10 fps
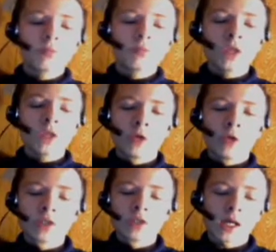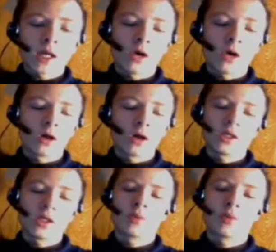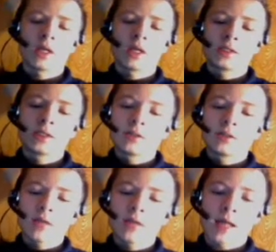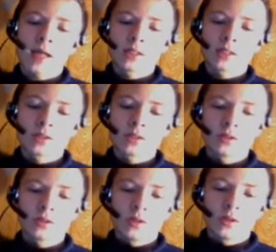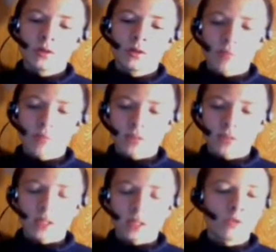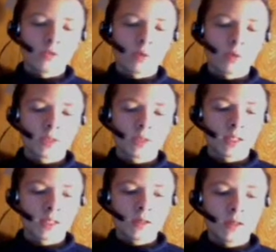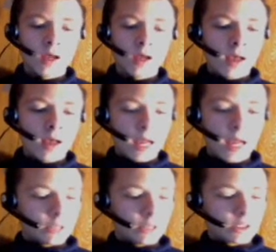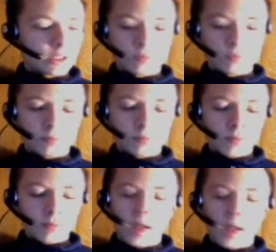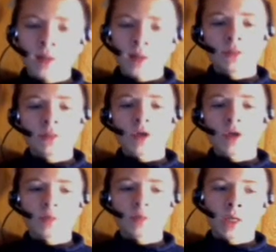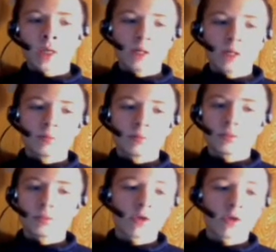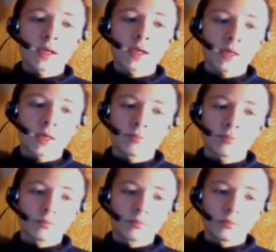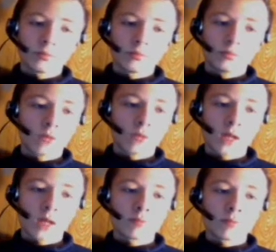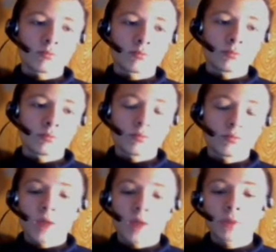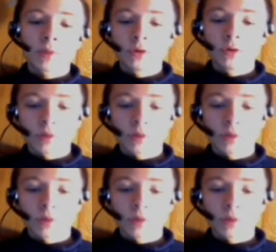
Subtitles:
You can check out all the updates at the PlanetSide 2 website, and I highly suggest playing. Great game, and happy shooting.